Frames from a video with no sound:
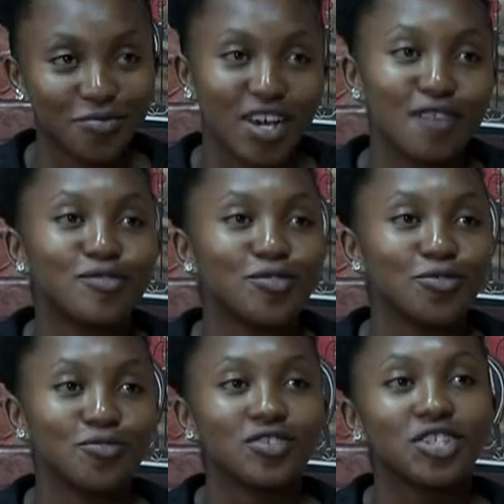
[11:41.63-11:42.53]
We have to
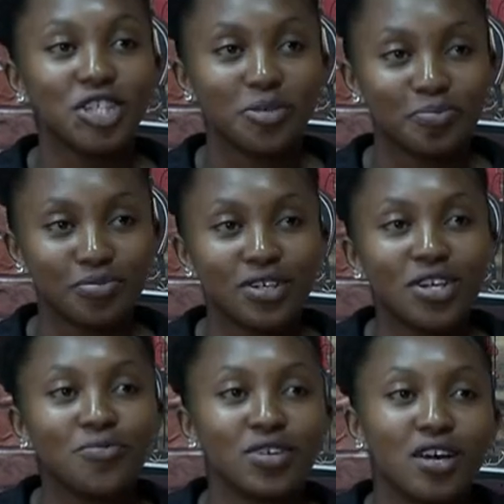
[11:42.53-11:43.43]
use ship,
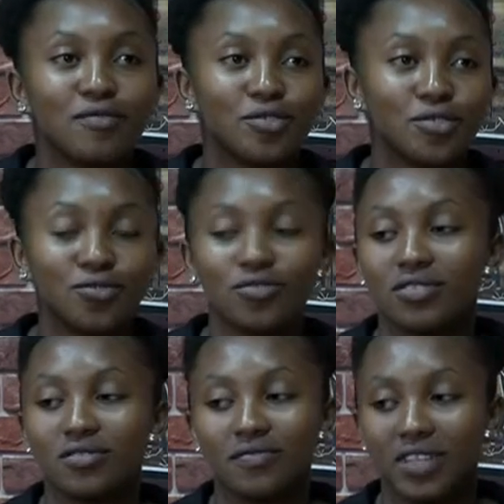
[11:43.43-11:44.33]
we have to
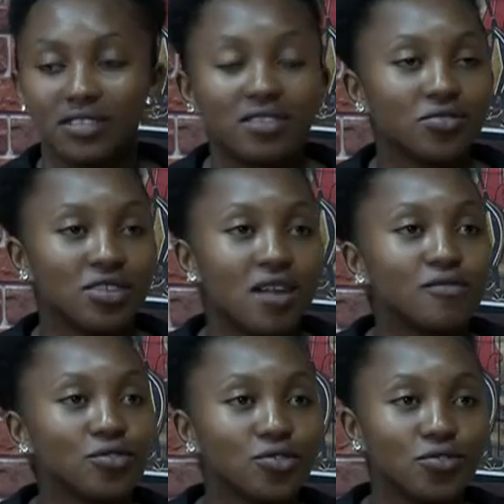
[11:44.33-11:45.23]
use vessels, we have
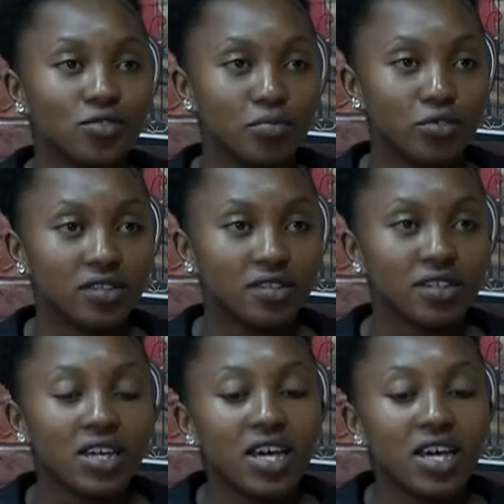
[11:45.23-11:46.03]
to use boats.